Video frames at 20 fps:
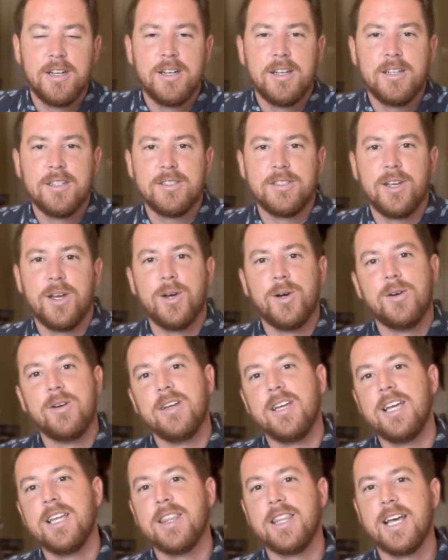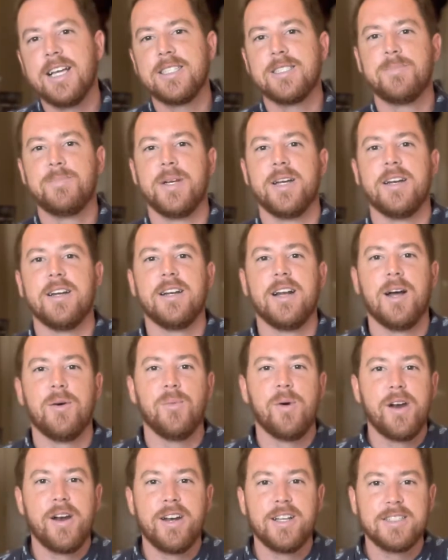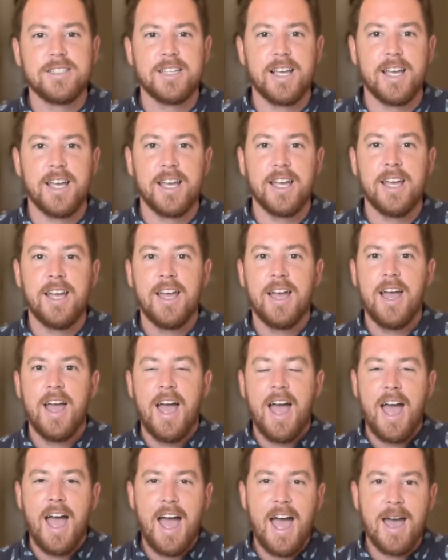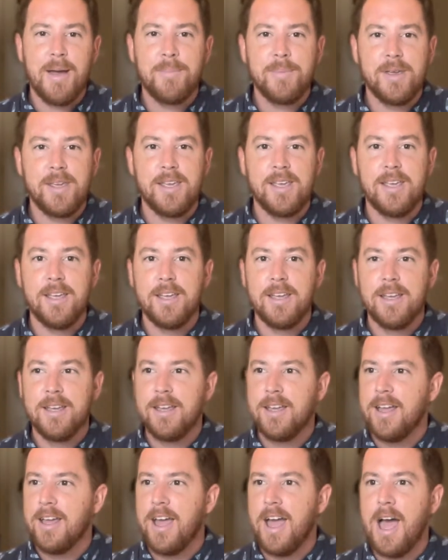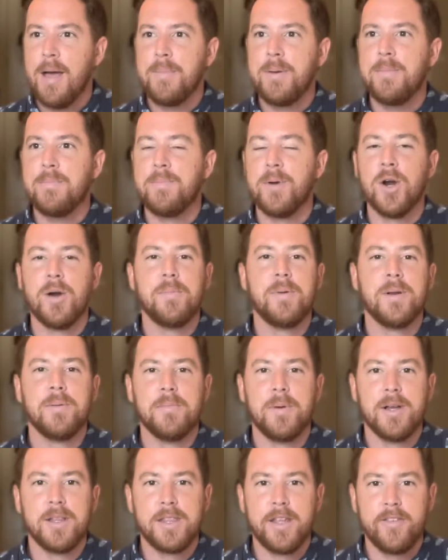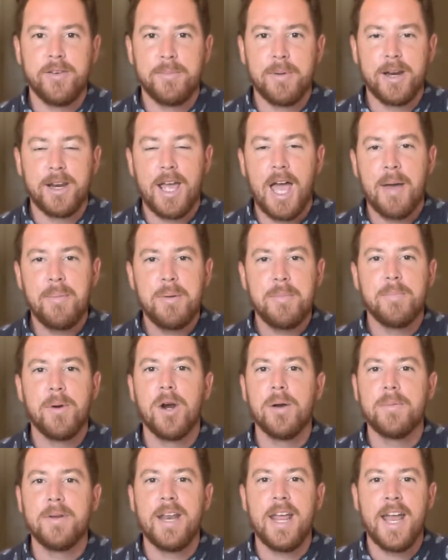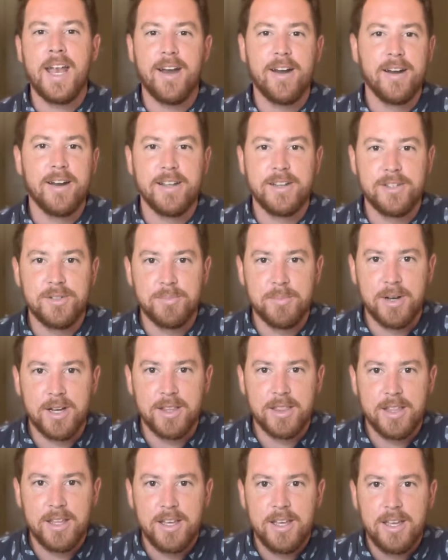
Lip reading: So in that spirit, I wanted to say happy Bourbon Month, everybody. Happy Bourbon Heritage Month.